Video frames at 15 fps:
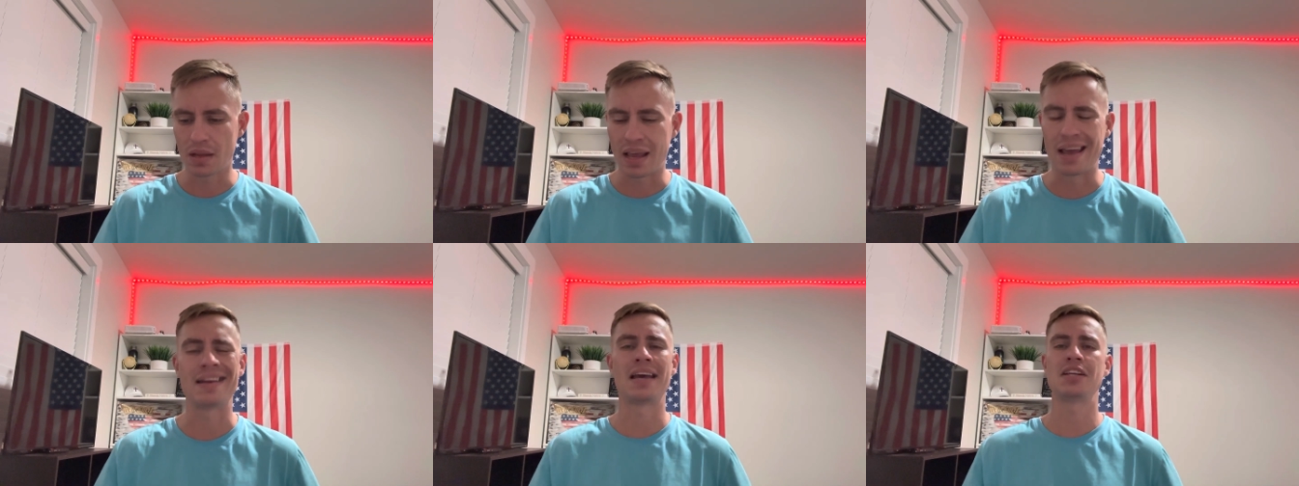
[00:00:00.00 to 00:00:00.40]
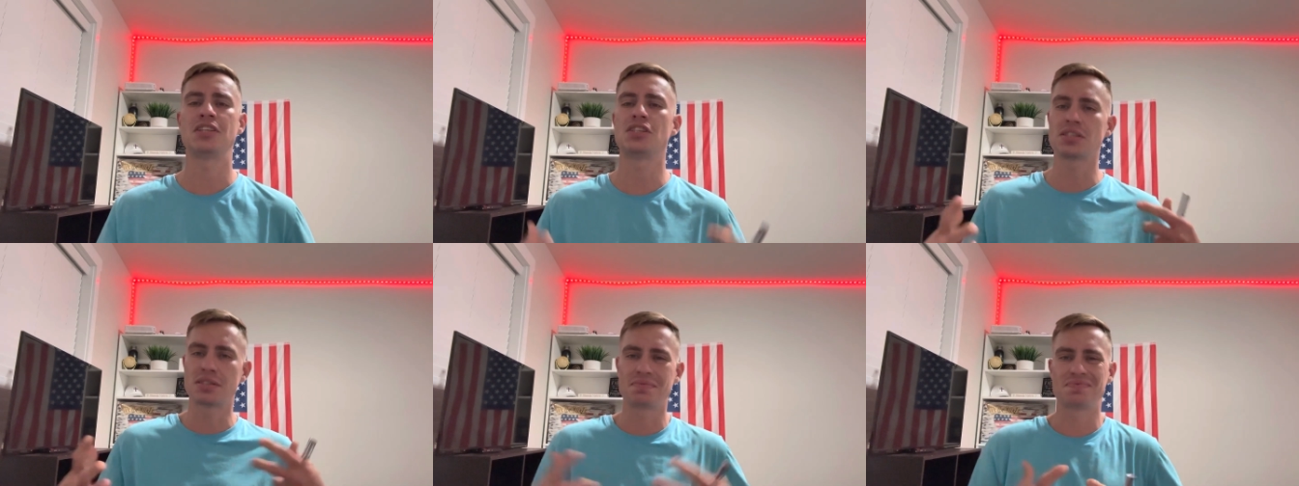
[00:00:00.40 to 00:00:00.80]
And I
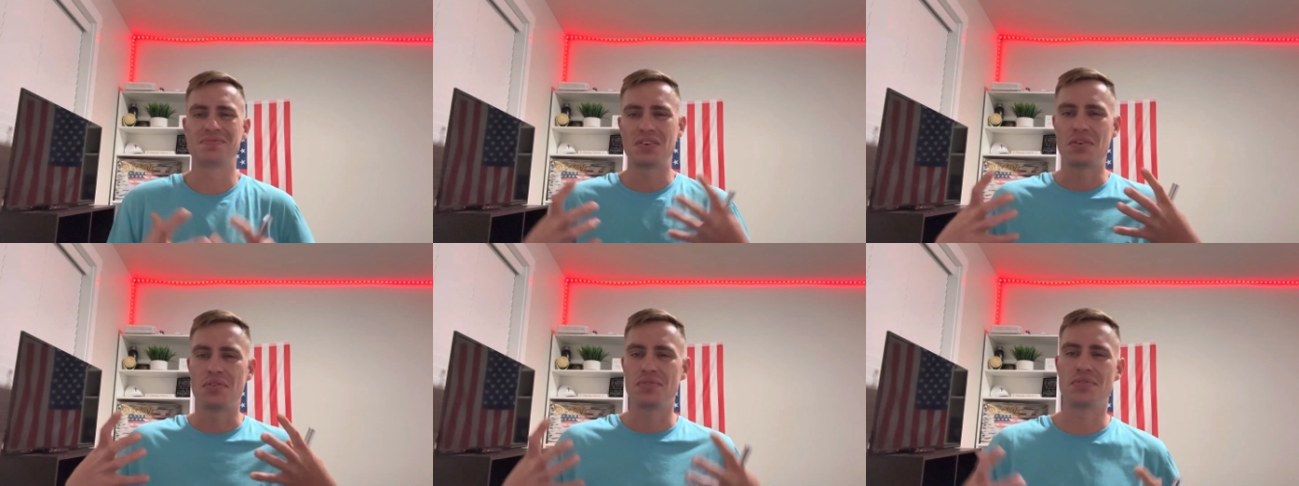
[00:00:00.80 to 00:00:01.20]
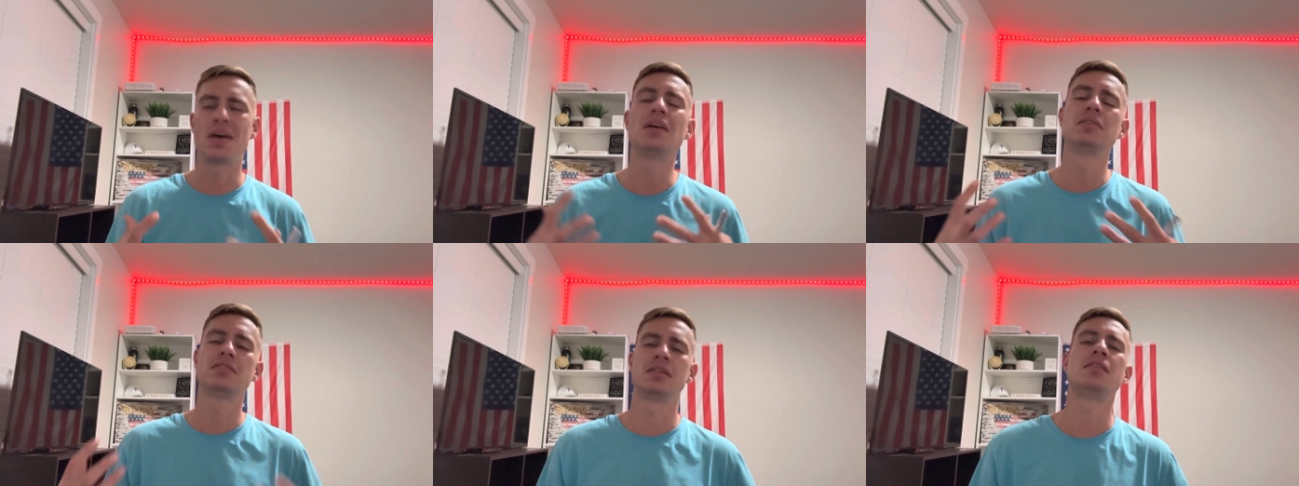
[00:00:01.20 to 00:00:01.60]
just
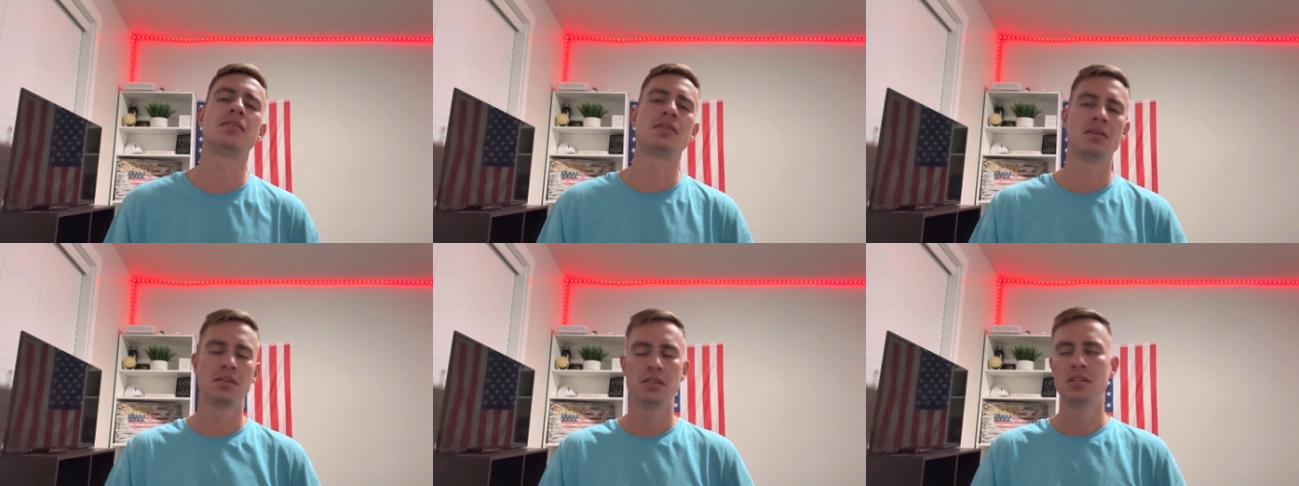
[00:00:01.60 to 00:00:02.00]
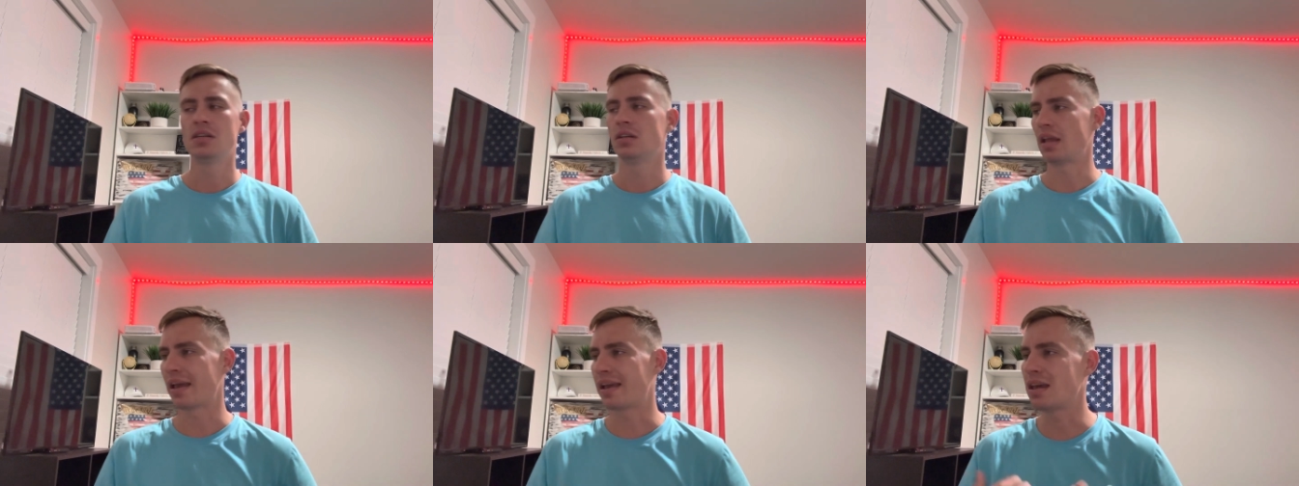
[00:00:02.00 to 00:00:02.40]
felt in
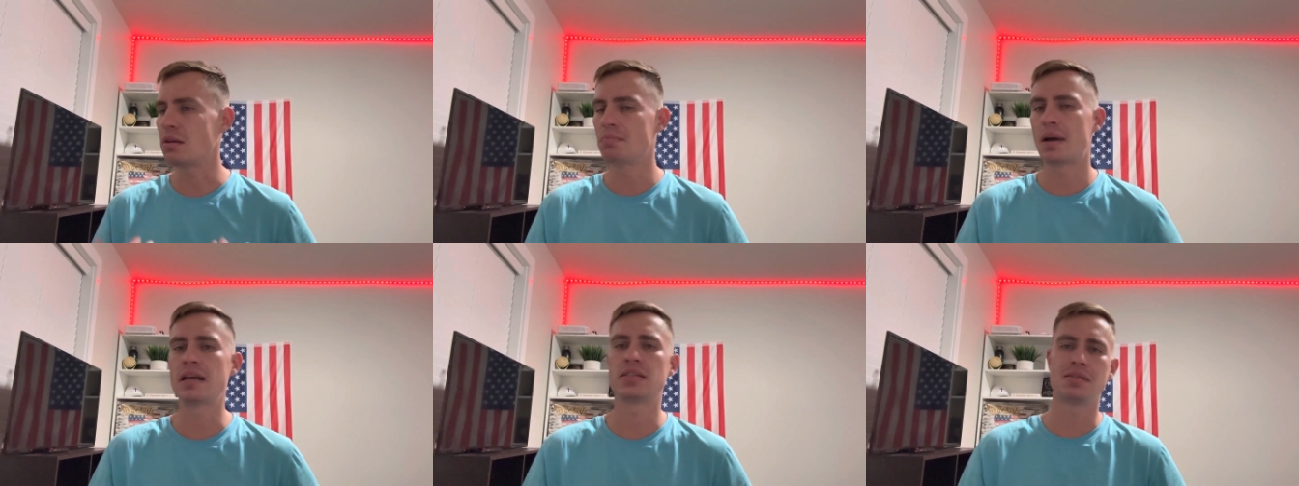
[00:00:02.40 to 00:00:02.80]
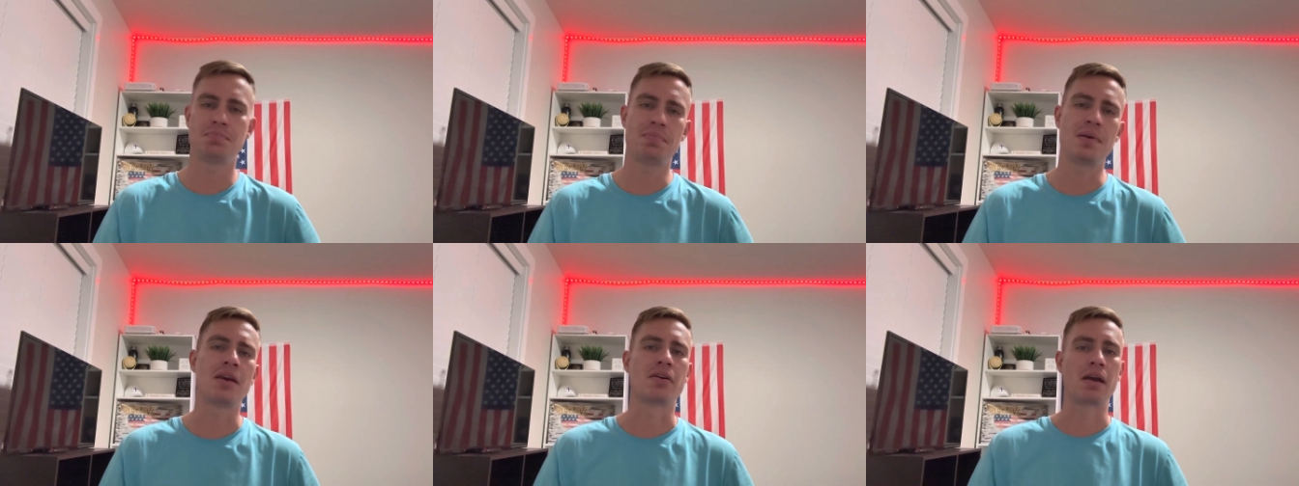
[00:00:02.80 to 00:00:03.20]
like in my
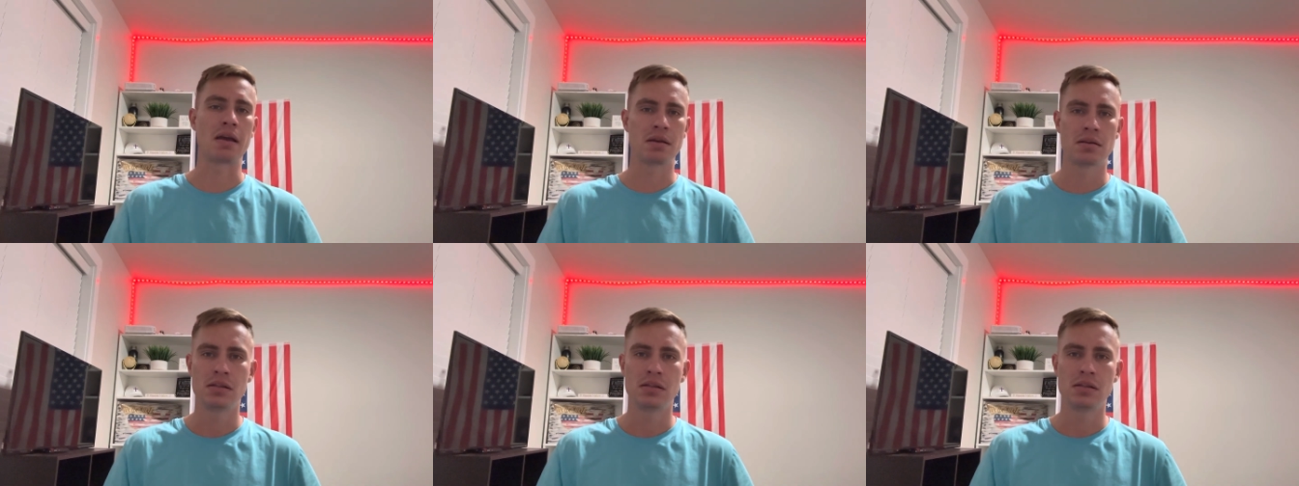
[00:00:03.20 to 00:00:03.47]
spirit